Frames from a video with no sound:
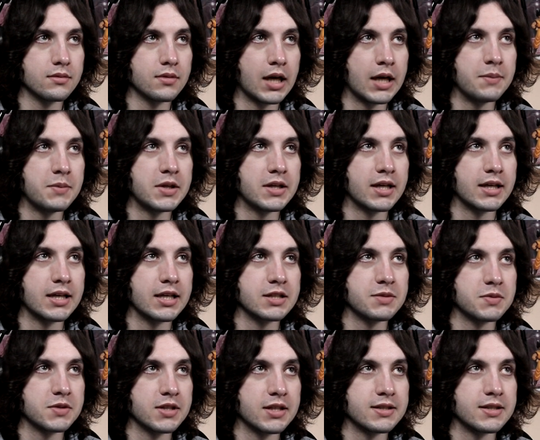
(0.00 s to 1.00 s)
I mean, I guess
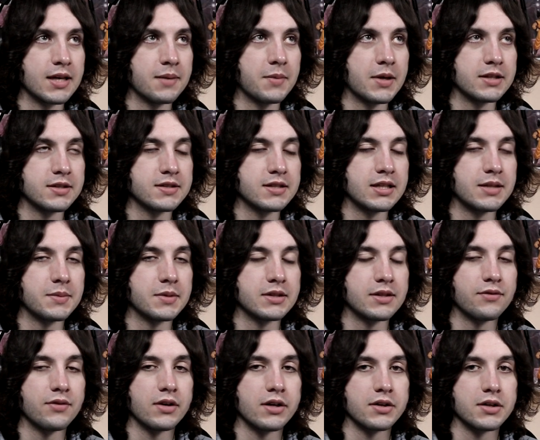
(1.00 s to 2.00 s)
besides MS Team at the
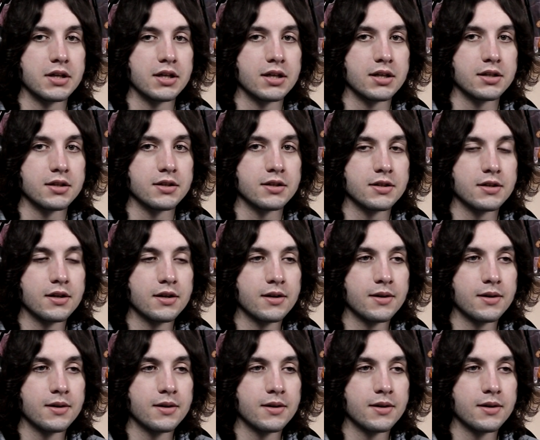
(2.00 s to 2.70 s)
very end.